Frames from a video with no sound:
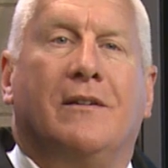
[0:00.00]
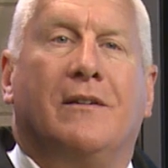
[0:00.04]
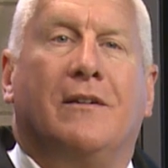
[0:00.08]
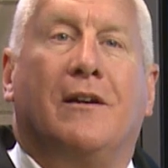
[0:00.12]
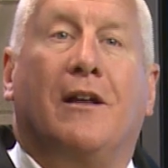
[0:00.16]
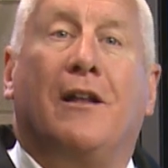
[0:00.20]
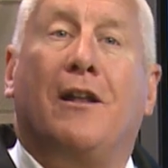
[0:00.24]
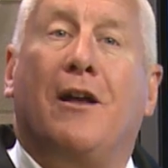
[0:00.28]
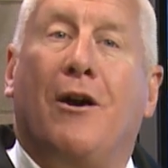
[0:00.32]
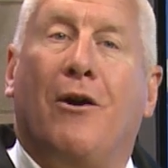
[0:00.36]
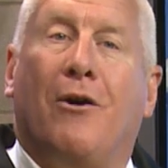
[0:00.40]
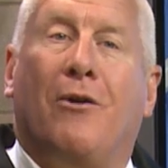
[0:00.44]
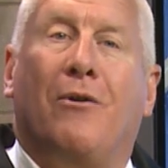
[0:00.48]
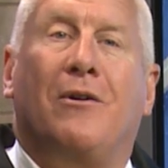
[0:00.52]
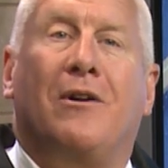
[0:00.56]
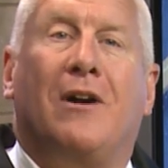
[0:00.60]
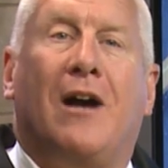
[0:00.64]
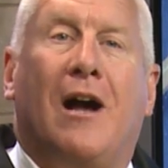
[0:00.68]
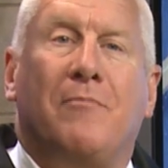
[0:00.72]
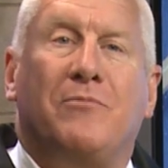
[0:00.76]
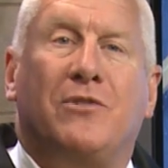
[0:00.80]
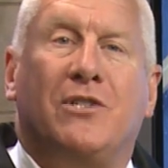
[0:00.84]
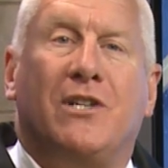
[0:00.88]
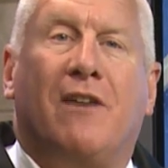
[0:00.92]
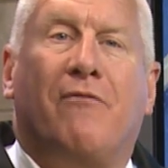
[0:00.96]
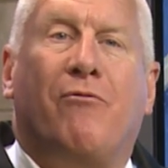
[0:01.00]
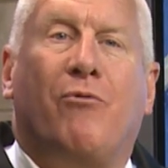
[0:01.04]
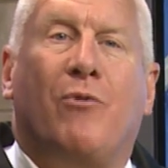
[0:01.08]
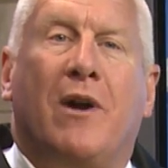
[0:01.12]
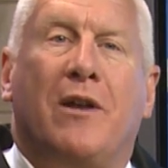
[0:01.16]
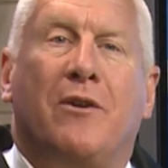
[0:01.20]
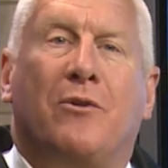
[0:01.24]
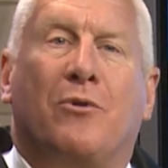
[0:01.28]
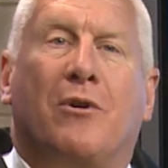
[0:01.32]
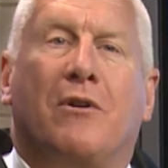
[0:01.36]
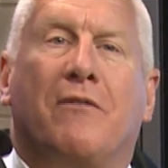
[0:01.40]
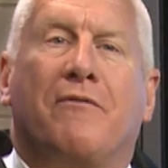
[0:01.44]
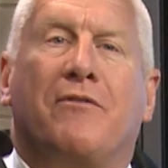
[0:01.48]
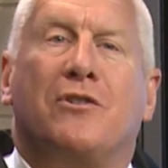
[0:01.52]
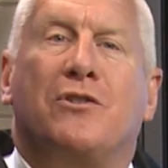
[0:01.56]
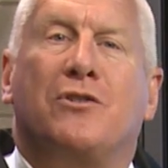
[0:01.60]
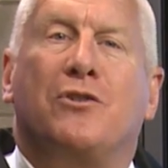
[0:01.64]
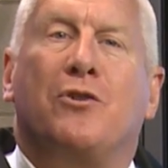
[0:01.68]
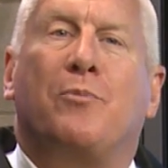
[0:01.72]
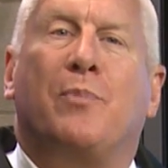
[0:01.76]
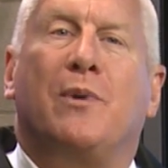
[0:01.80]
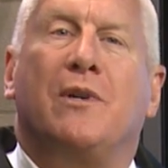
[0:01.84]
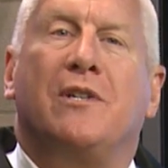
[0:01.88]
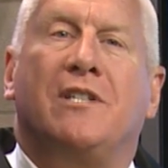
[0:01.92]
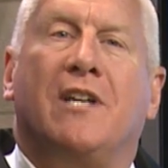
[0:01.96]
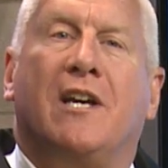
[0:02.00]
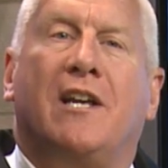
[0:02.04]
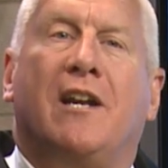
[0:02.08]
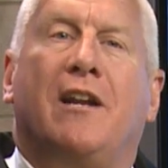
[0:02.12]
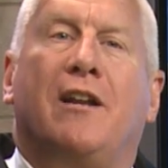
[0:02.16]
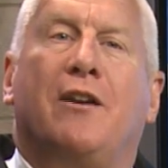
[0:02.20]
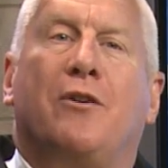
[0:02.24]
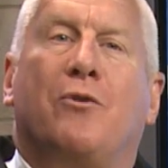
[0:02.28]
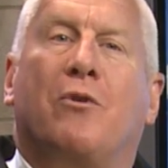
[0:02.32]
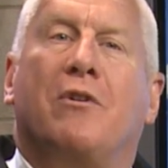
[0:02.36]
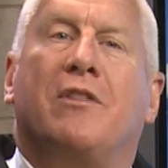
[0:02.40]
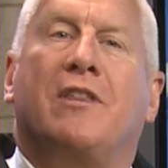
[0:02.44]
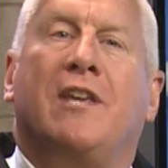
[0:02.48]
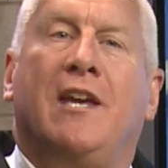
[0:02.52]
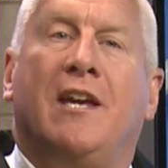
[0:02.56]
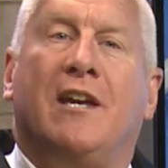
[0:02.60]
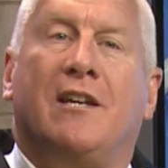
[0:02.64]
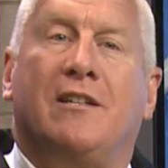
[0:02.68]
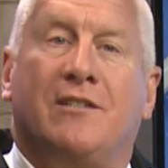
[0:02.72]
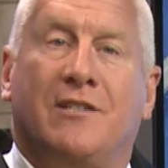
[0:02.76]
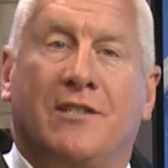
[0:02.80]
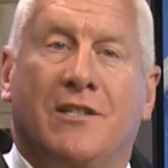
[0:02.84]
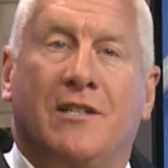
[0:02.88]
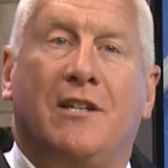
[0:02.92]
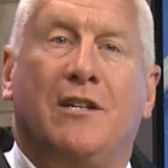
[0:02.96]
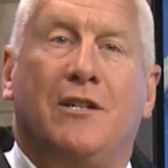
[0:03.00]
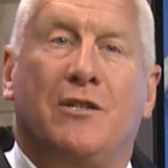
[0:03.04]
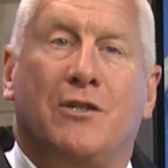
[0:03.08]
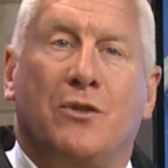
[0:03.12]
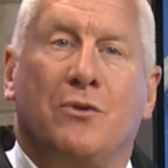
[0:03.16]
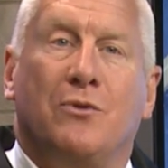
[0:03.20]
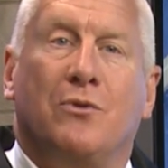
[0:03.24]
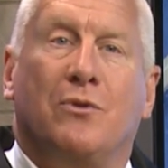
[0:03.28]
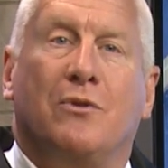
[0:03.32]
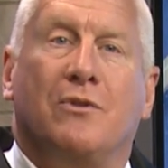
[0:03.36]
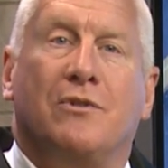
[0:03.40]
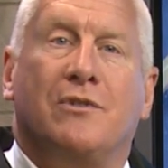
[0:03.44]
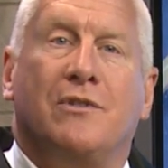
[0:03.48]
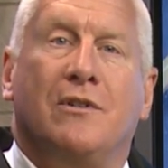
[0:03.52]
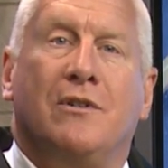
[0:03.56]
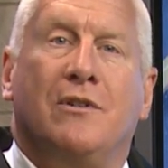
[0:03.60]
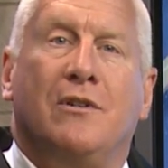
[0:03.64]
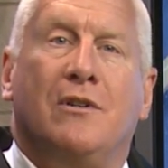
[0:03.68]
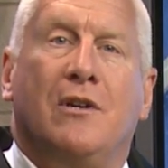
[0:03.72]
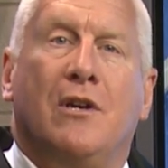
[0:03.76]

Hello, I'm Jeff Wendorf, the superintendent at North Canton City Schools.